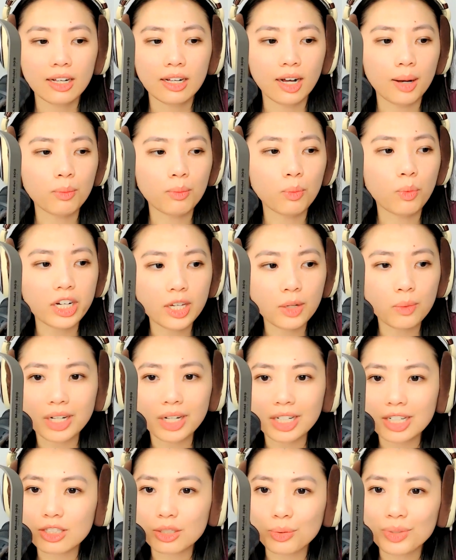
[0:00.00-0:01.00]
Um, what do you
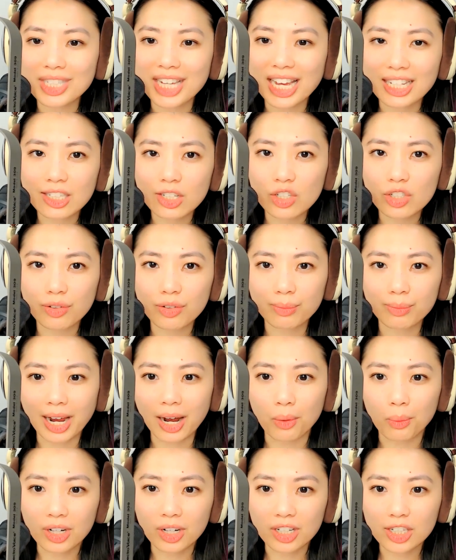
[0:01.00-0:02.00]
want to do 10 years from
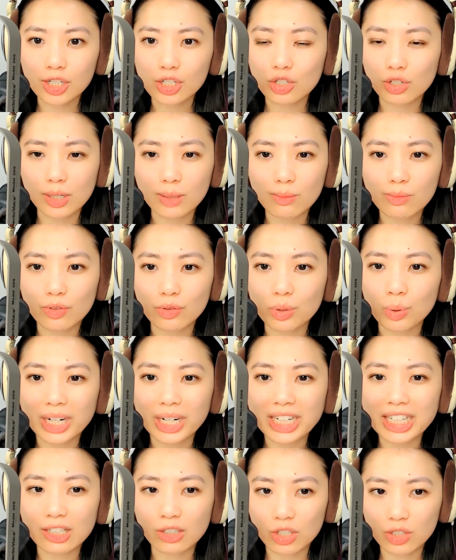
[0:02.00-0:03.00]
now? What are your dreams for
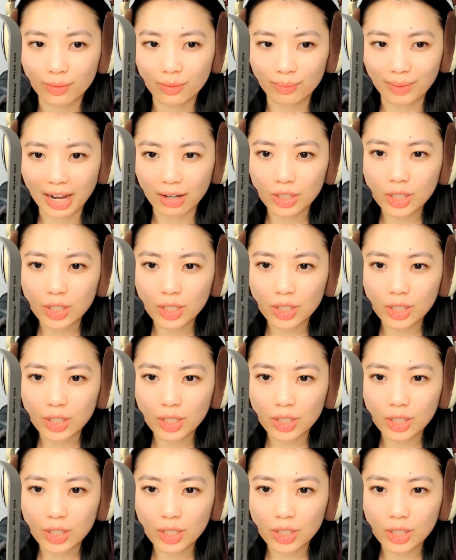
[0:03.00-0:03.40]
20 years from now?